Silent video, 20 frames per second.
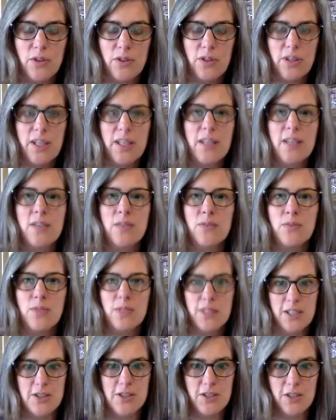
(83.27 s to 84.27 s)
learning. We
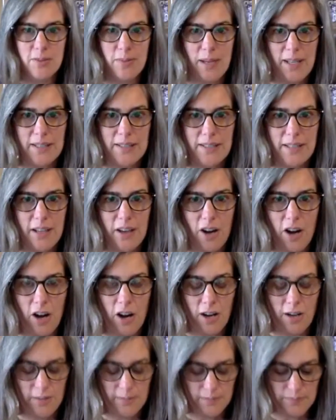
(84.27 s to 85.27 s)
teach them as they
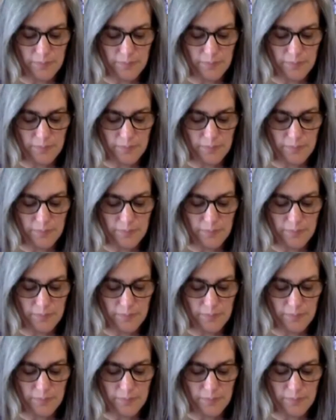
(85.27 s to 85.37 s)
are.